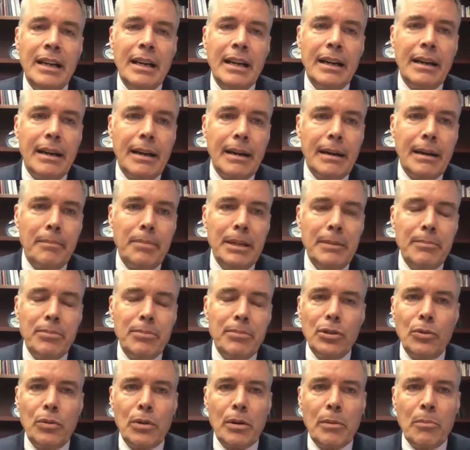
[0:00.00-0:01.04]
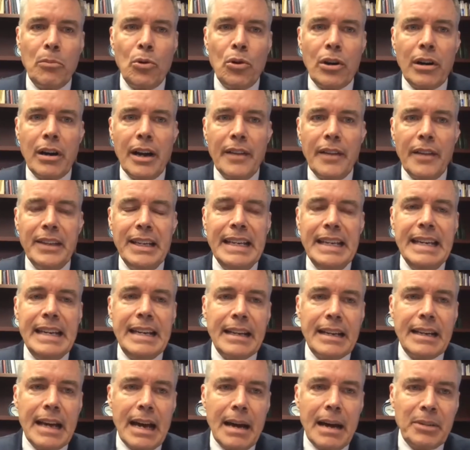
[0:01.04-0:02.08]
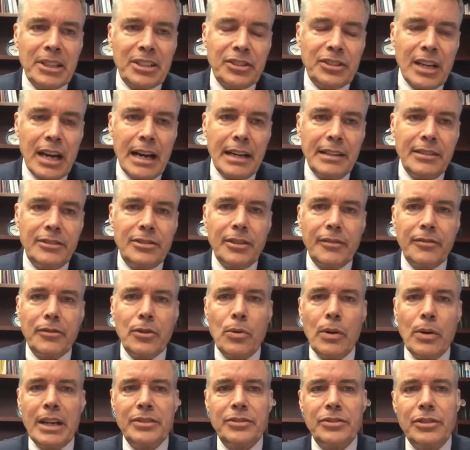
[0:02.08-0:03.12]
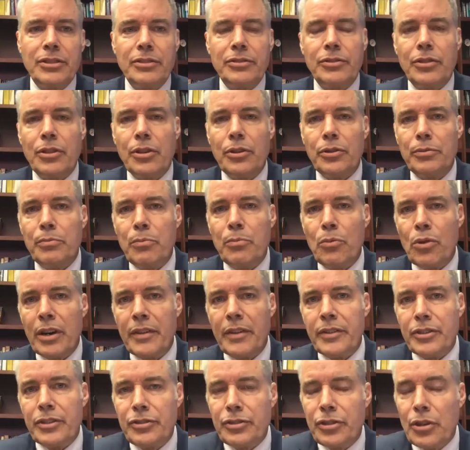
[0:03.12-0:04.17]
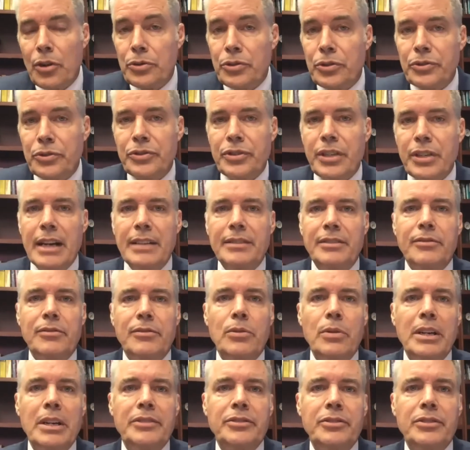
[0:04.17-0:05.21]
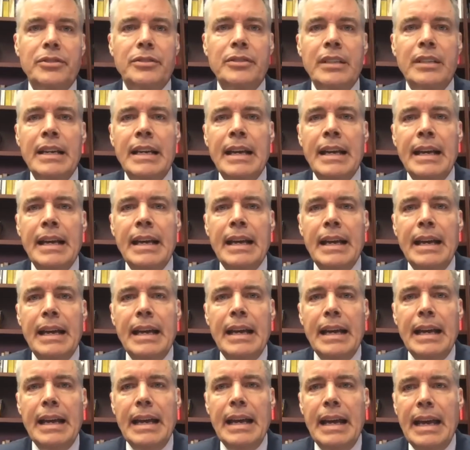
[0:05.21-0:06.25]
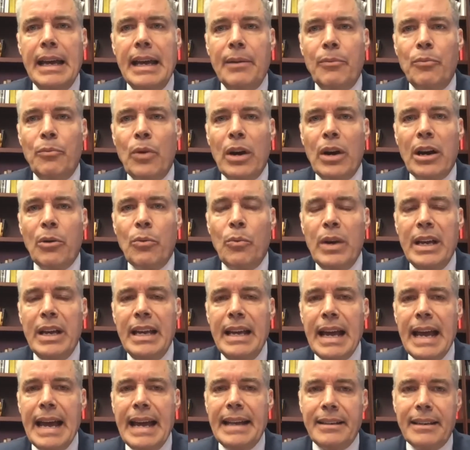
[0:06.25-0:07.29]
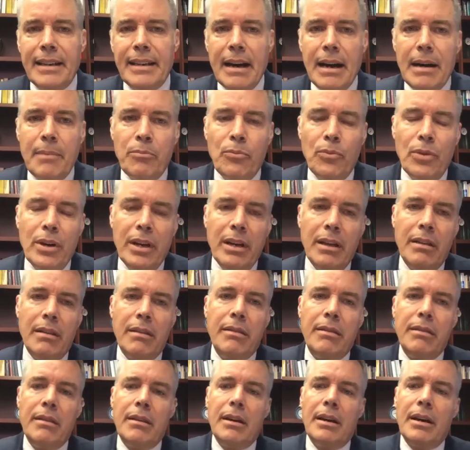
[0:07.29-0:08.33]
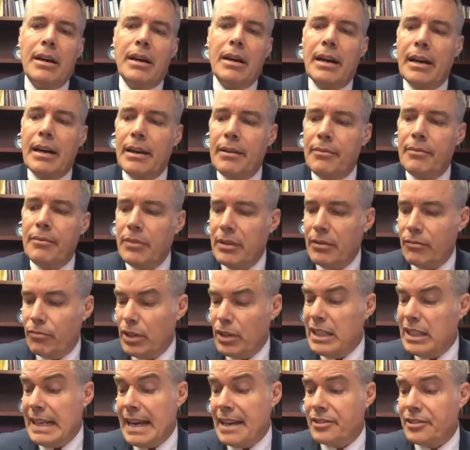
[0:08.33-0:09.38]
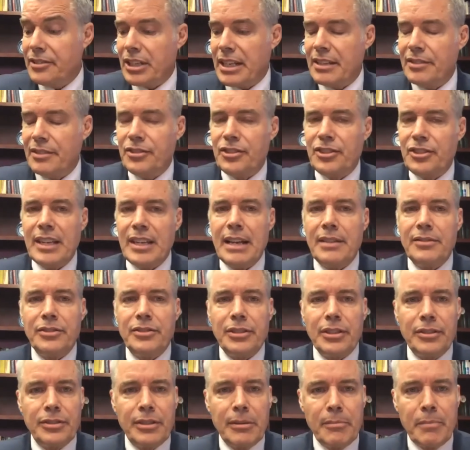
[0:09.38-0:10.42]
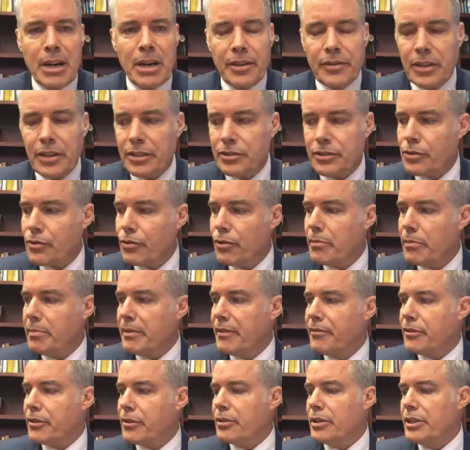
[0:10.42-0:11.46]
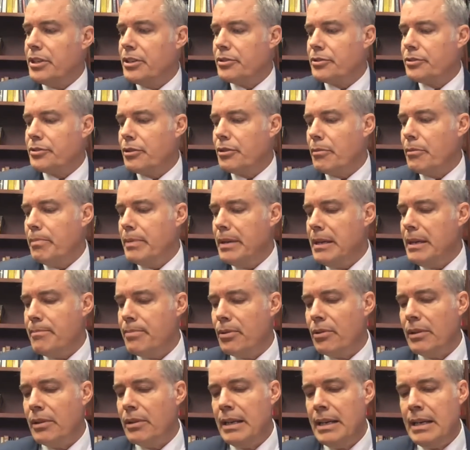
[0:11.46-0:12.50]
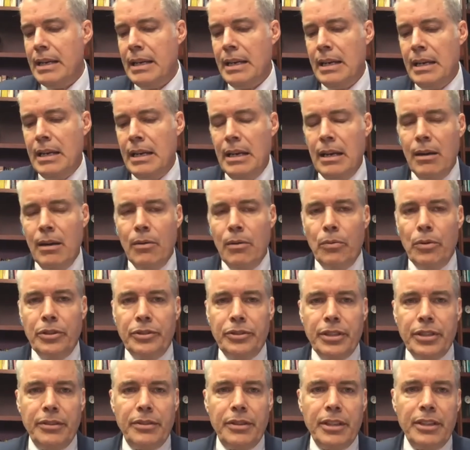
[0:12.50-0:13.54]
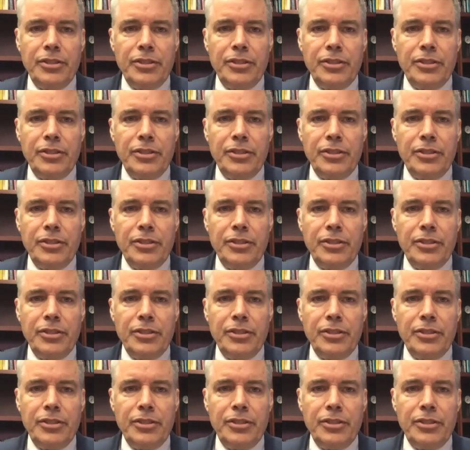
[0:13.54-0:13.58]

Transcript: Uh, people who were more on the economic sides of questions, those more on the social sides of questions. And where we ended up with, uh, really as a consensus among this group of thirty or so people, was that the